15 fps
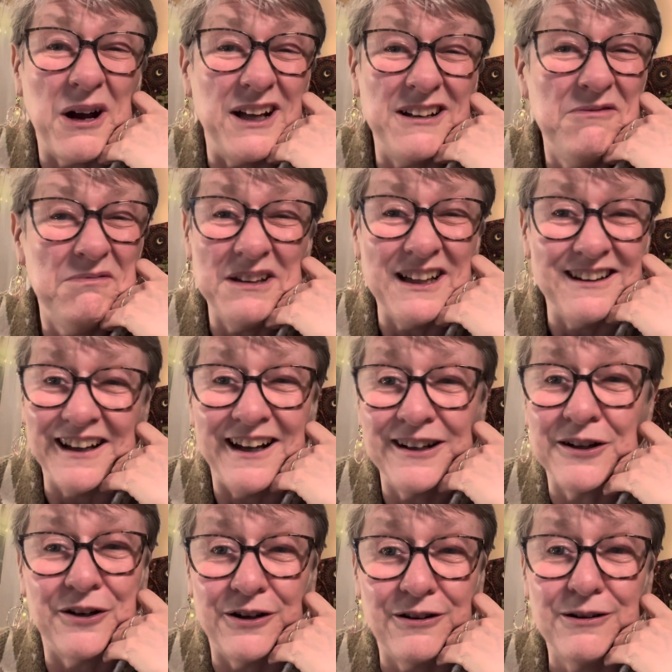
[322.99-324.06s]
I didn't really
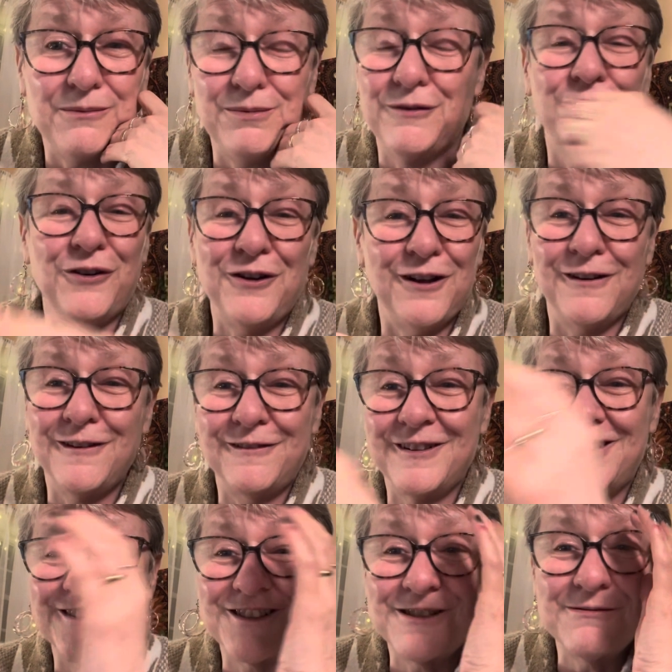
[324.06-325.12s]
like her before all of this.